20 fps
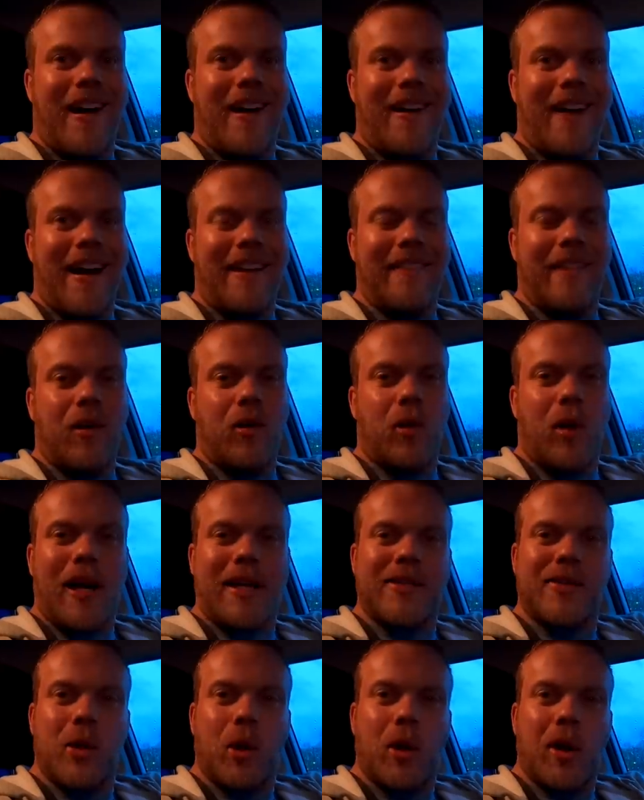All right, real
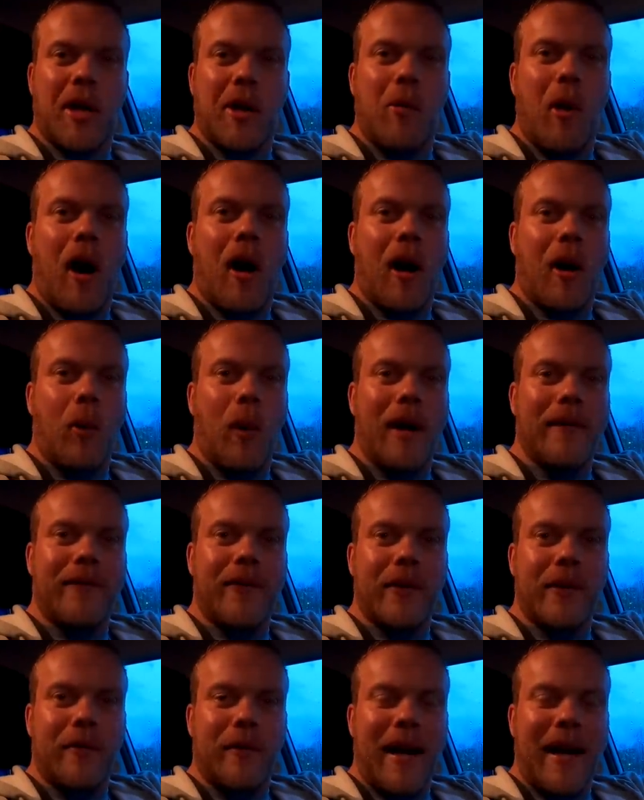quick story while I
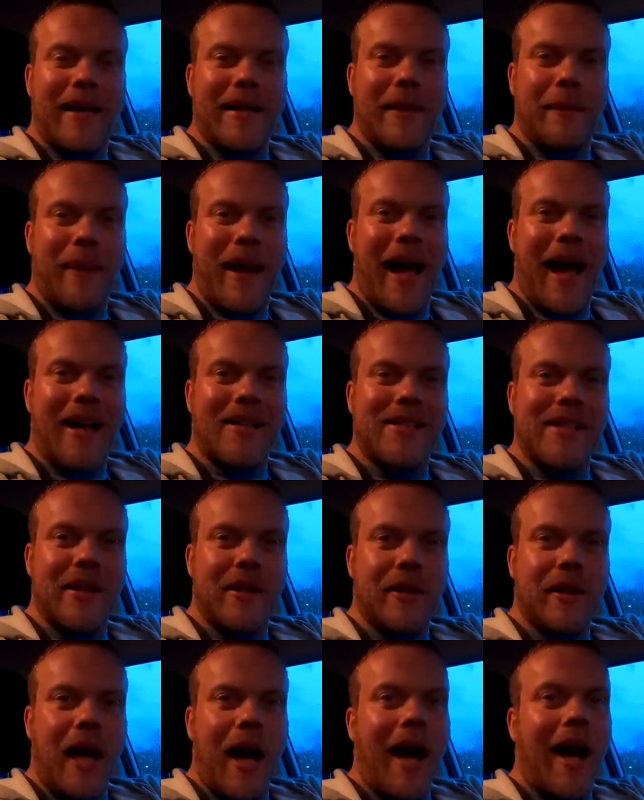wait for the rain to pass
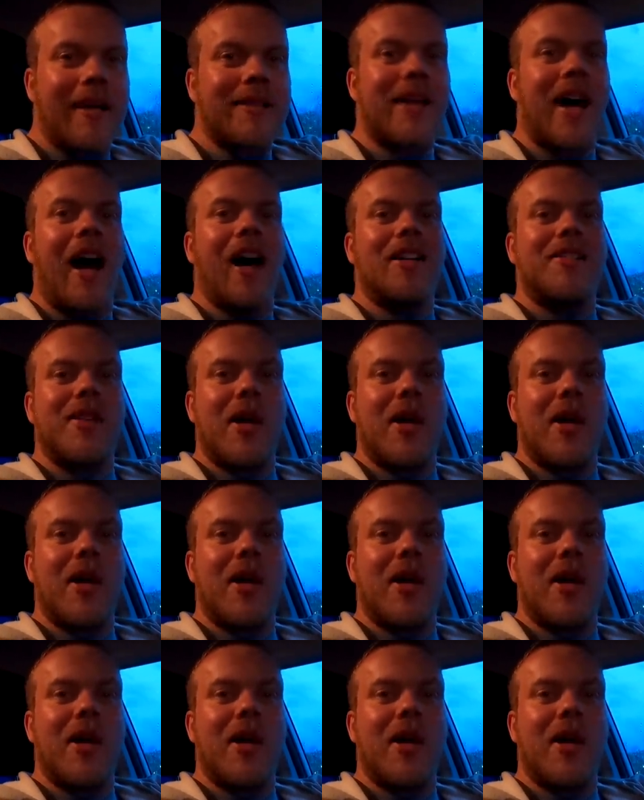here, guys.